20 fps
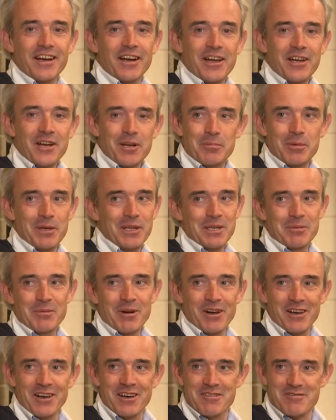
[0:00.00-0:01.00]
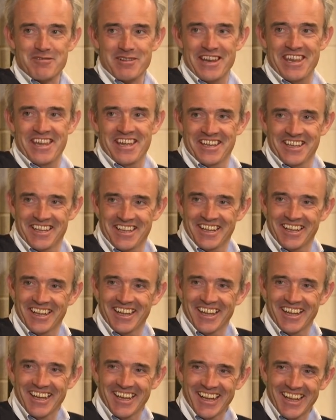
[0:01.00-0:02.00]
I got beaten them all here, Frank. A lot,
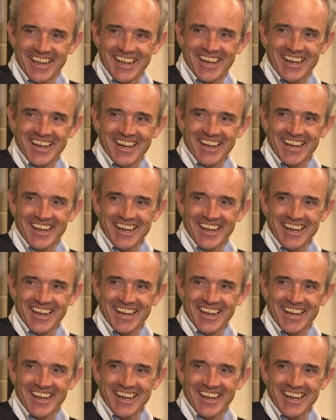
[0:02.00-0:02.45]
a lot,